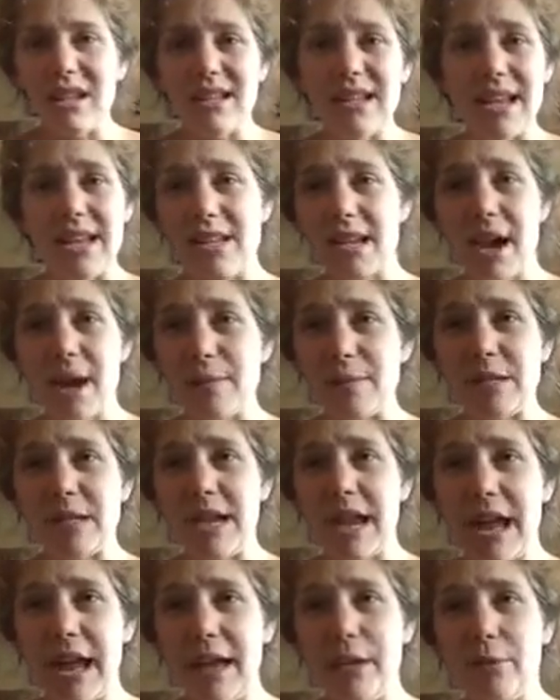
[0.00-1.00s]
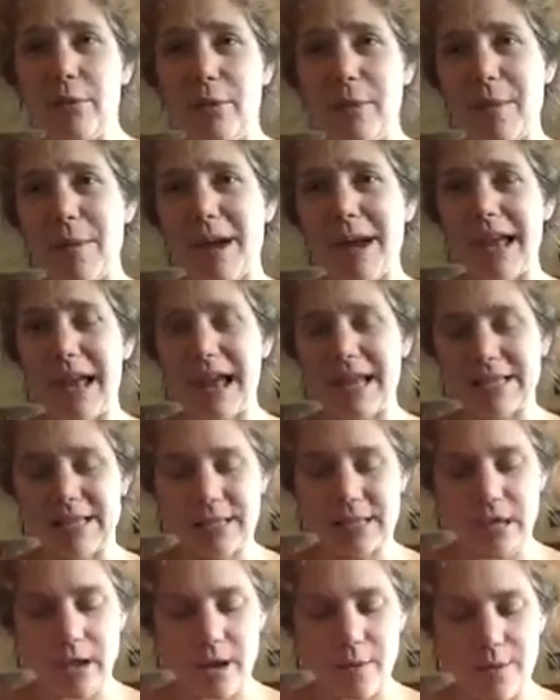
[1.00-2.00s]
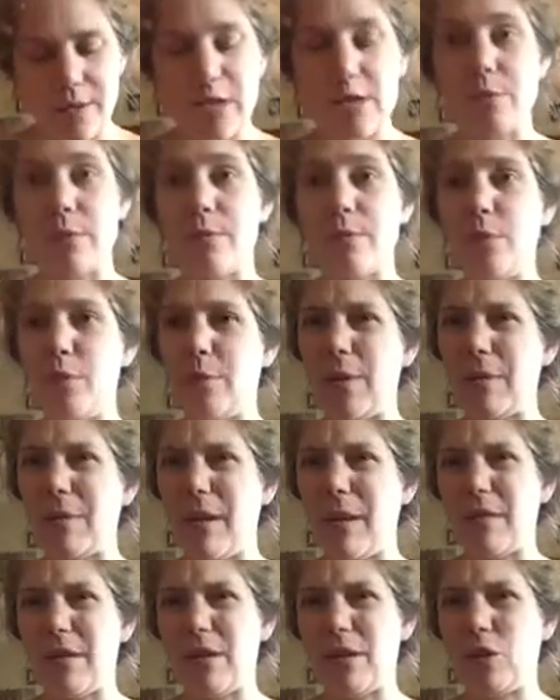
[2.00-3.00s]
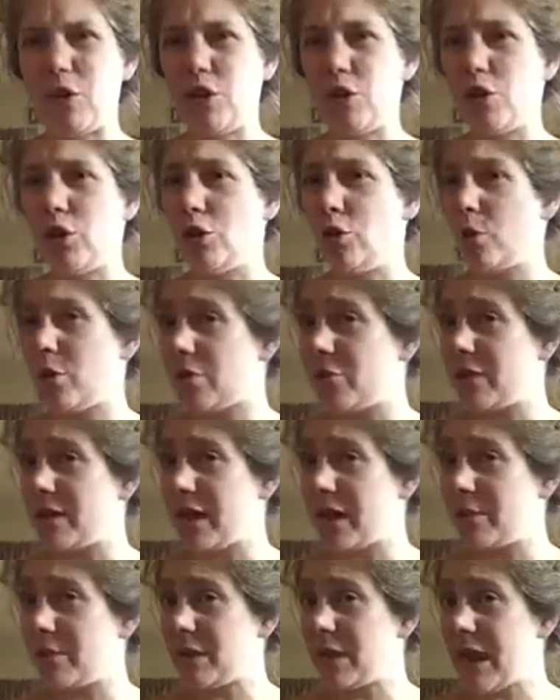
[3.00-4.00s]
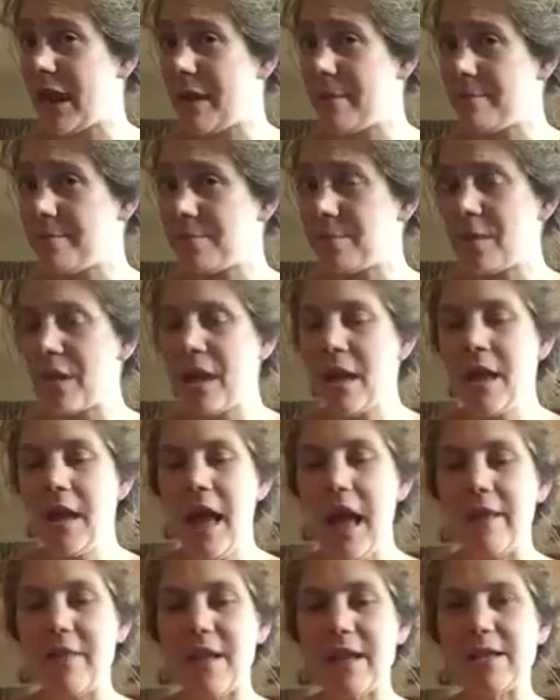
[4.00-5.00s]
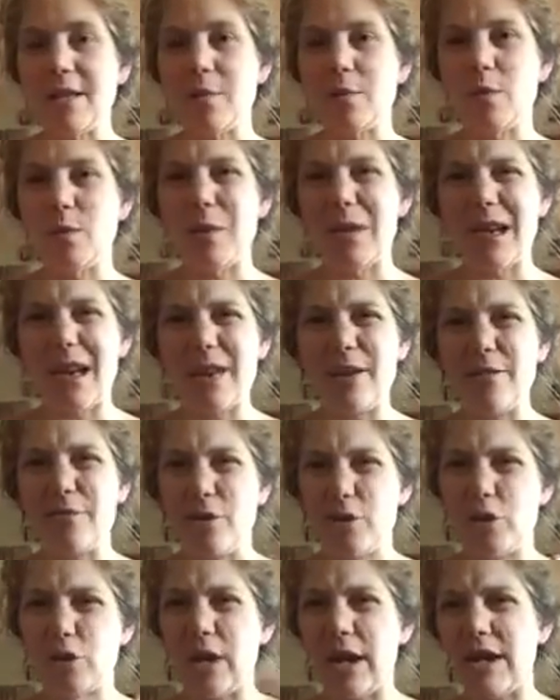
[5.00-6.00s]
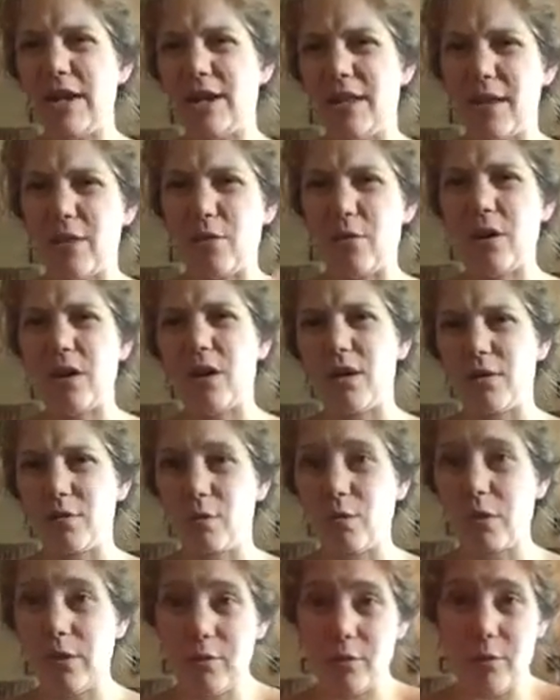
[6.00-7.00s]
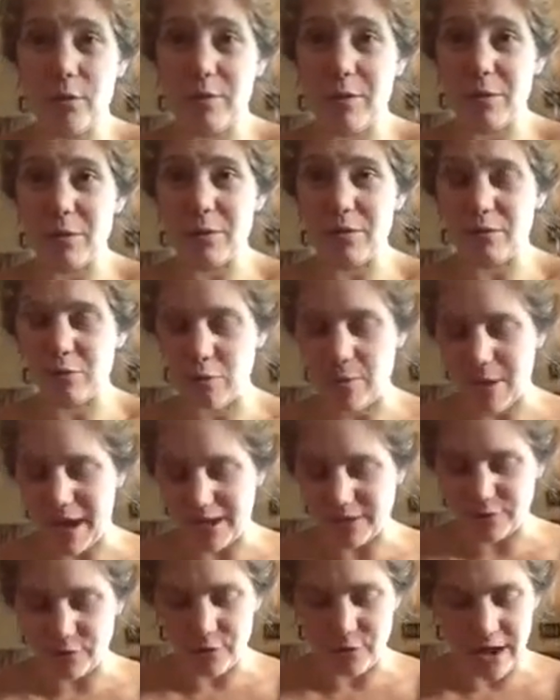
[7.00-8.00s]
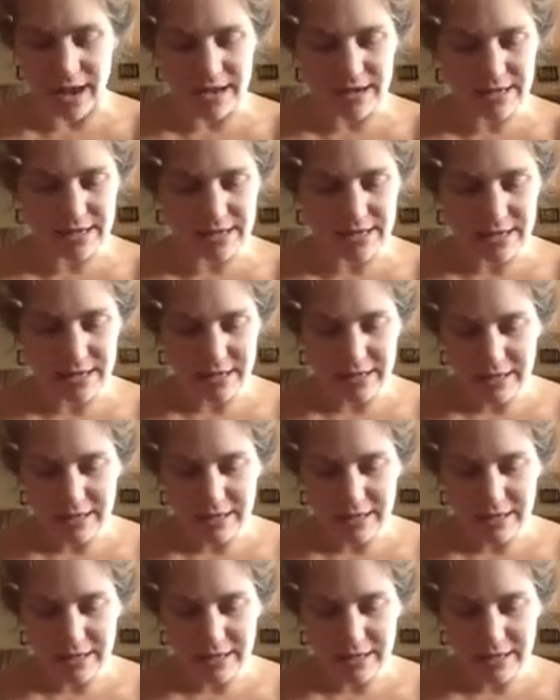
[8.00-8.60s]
10 times a day would be my guess, and he's been pooping maybe 2 or 3 times a day, and that seems to be kind of the trend that we've been with for the past few days.